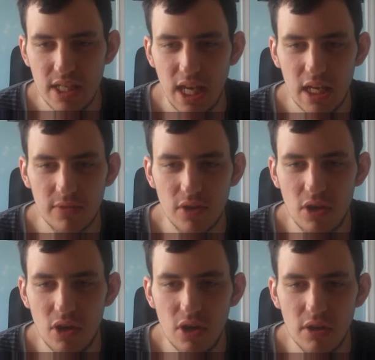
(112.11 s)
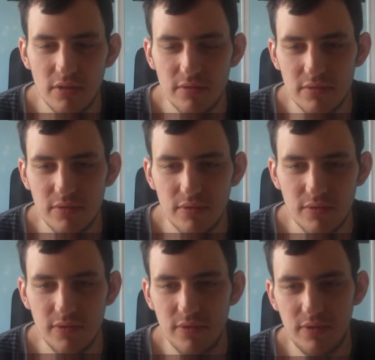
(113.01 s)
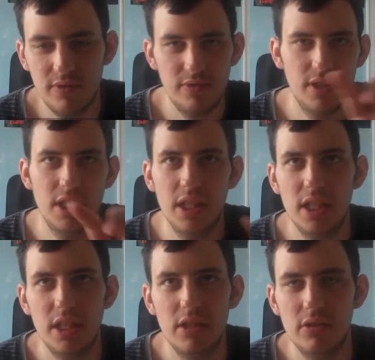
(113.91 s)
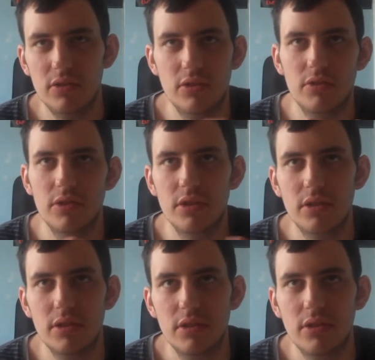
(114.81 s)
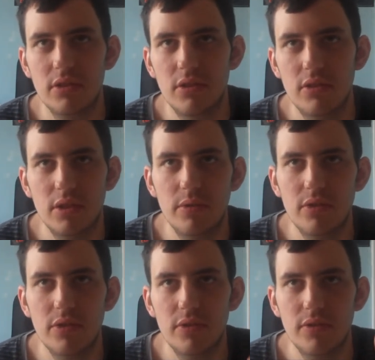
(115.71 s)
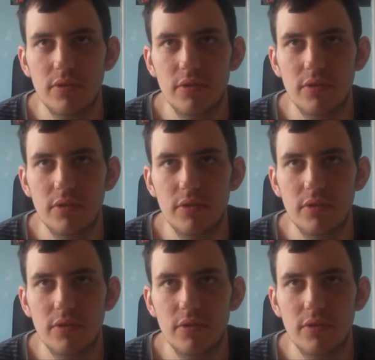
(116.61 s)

And I've got 50, 100, 200.